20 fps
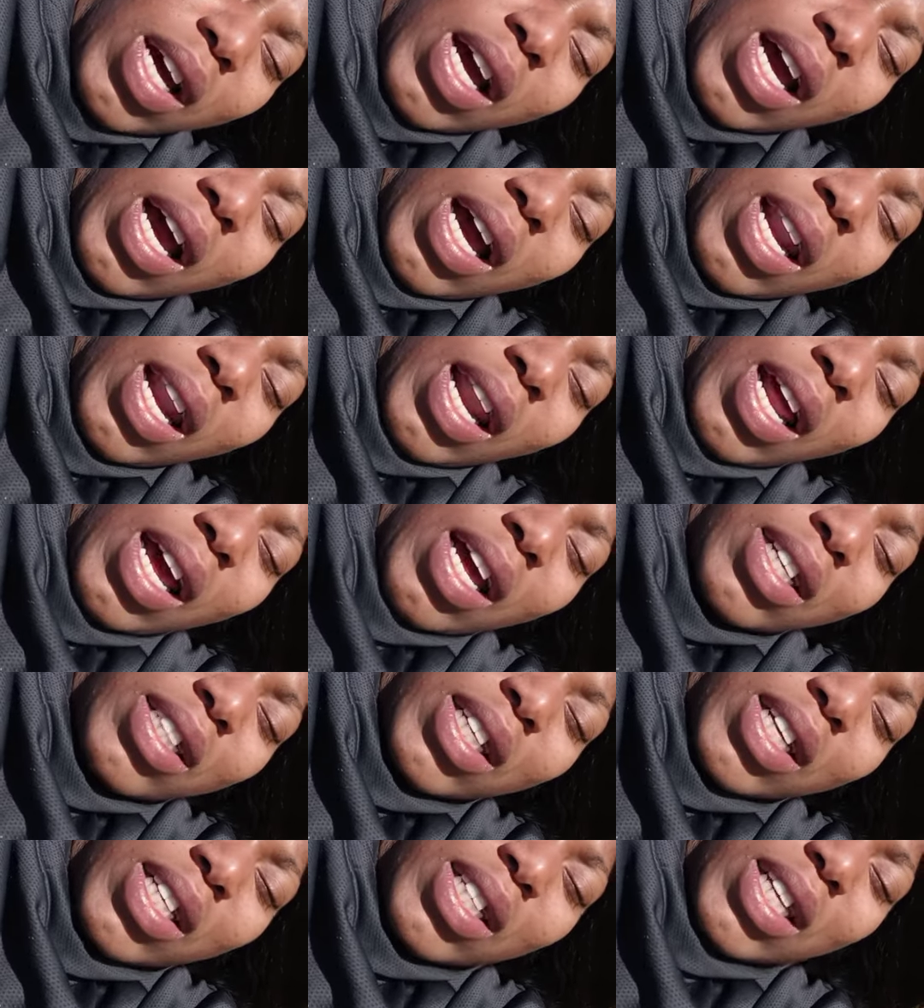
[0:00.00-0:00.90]
And
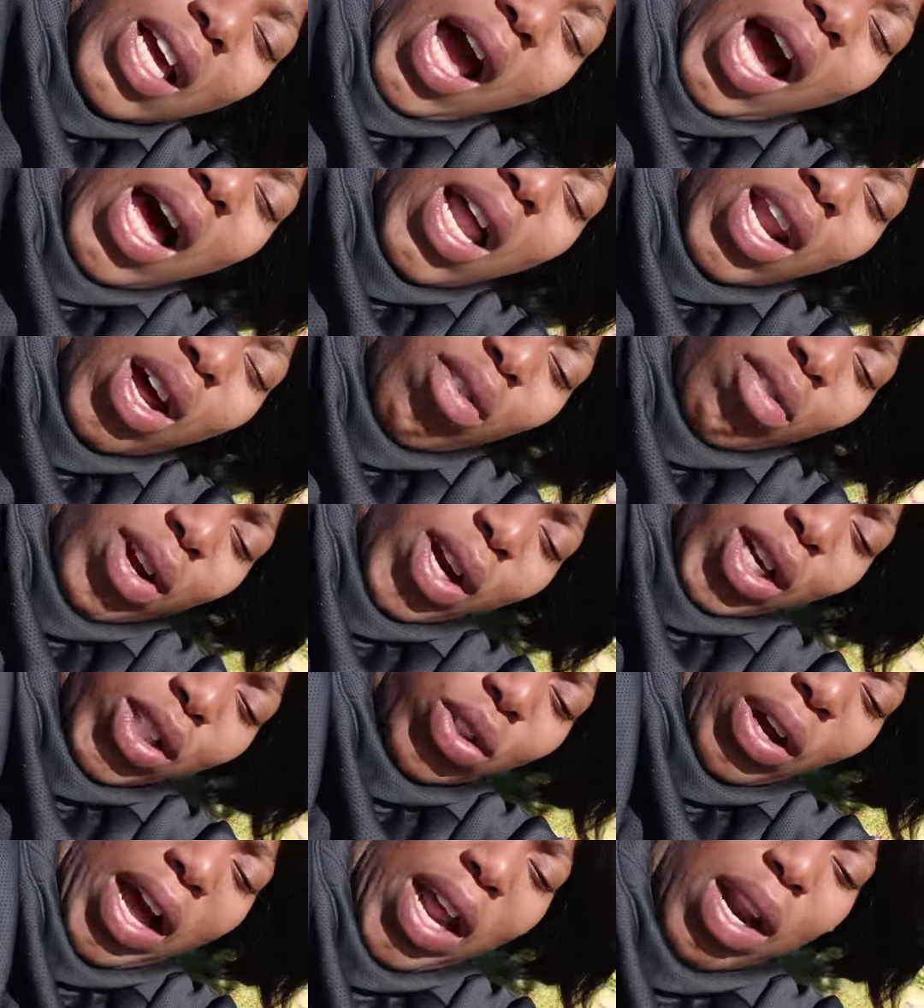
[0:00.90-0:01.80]
since y'all over here
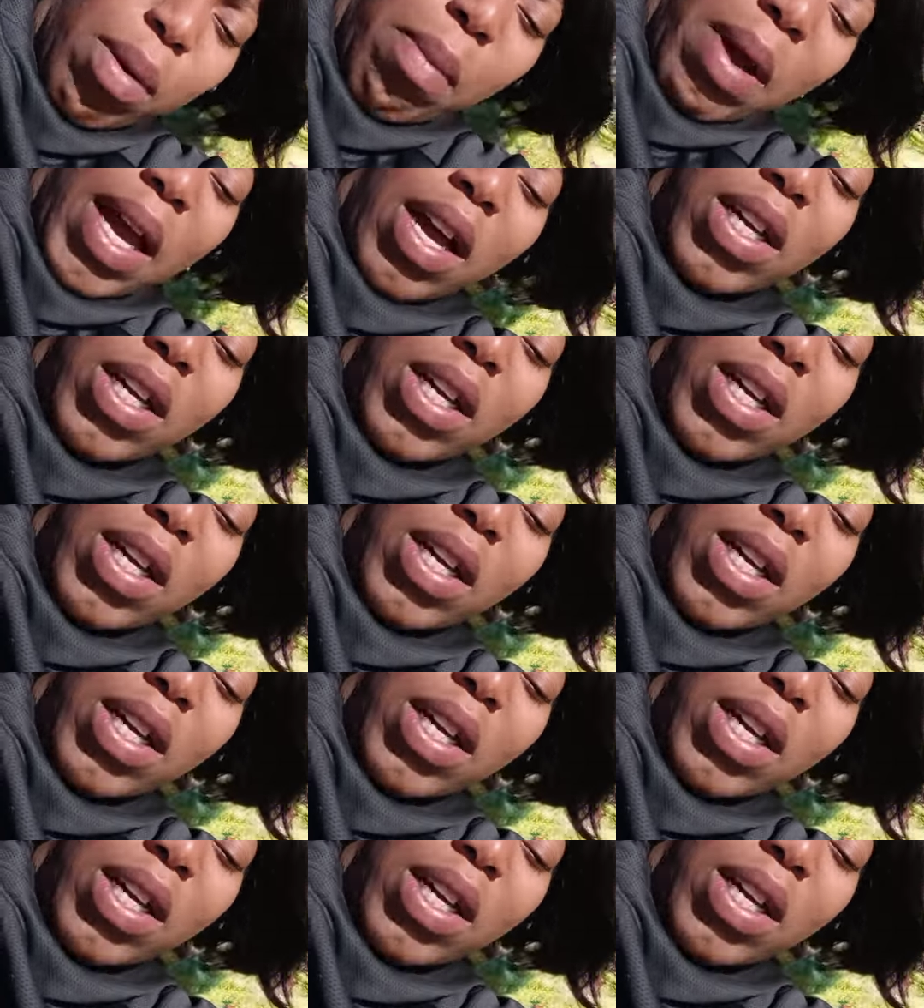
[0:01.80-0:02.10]
trying to make